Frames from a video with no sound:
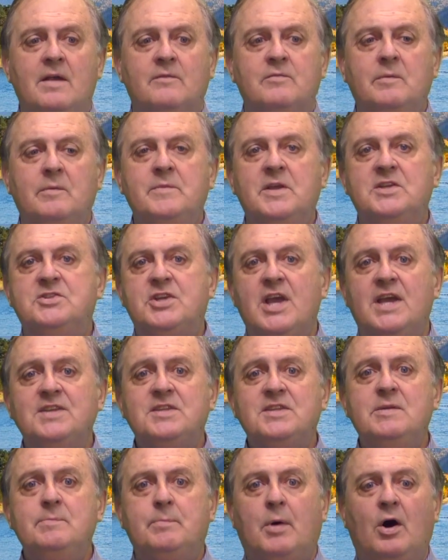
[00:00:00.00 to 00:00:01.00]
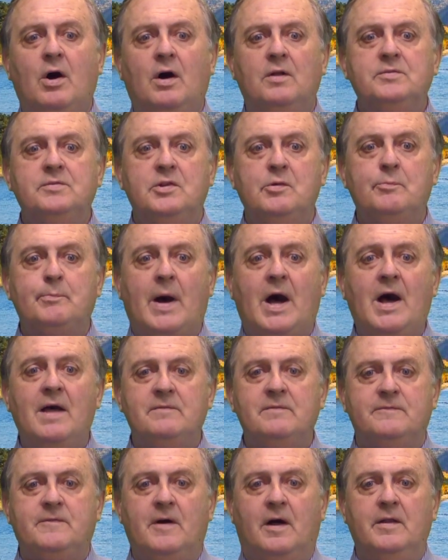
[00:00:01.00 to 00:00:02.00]
from the Jesse Ball
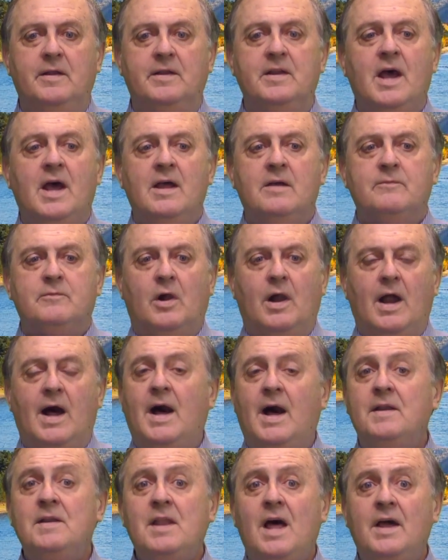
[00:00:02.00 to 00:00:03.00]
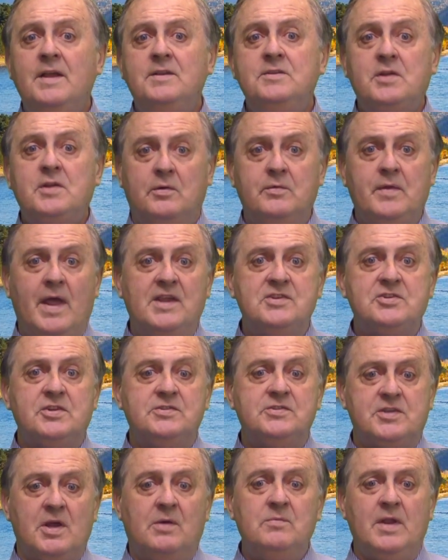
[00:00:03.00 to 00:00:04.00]
DuPont Fund for online
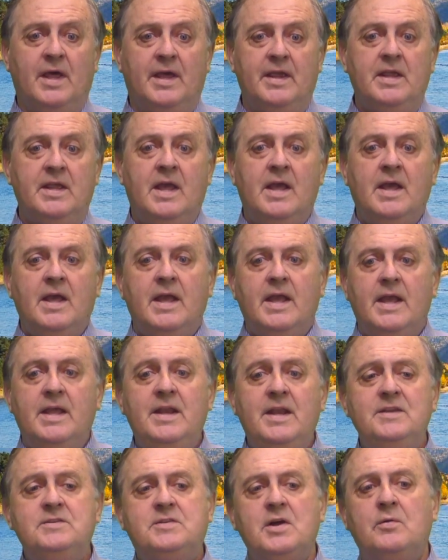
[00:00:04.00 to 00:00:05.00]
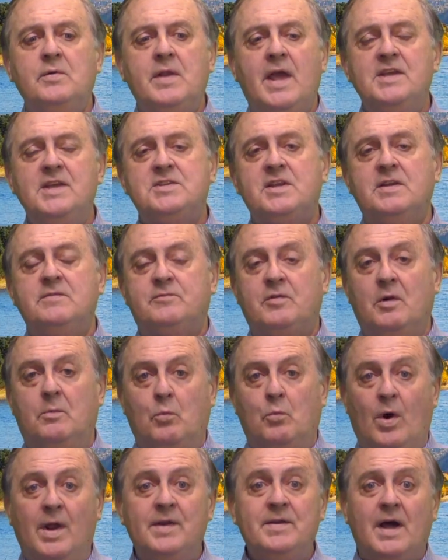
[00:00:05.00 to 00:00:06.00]
donations only. Any donation
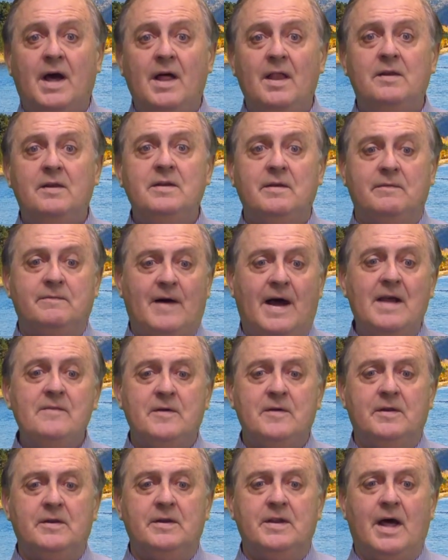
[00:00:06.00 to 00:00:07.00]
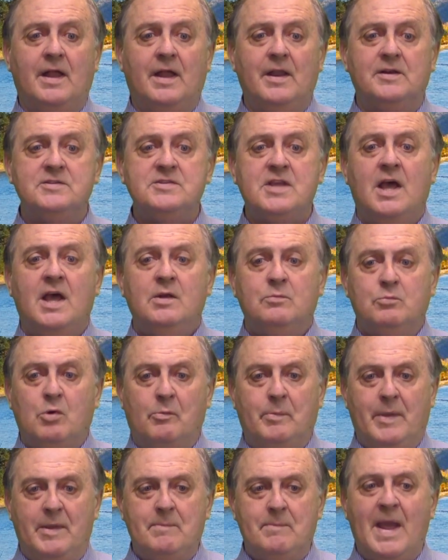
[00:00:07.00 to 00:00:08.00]
from $1 to $500
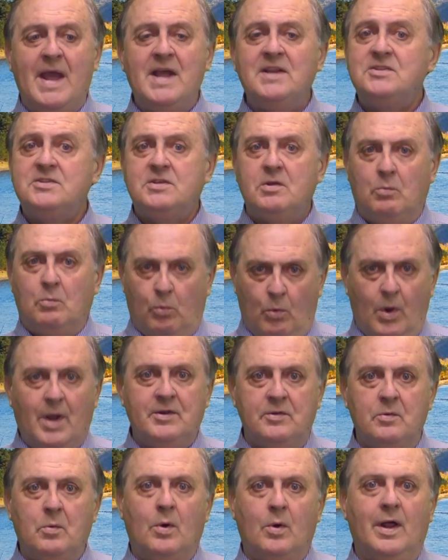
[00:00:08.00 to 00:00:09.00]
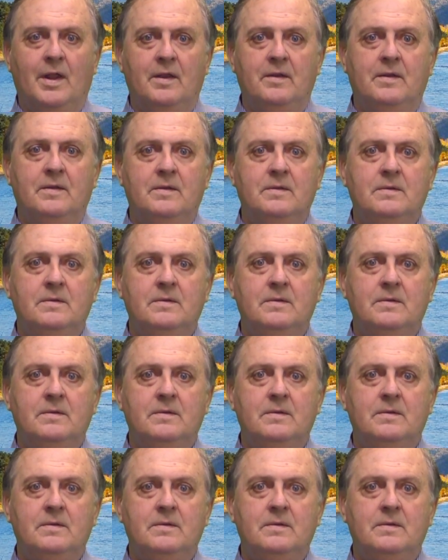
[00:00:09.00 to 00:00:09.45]
will be matched one-to-one.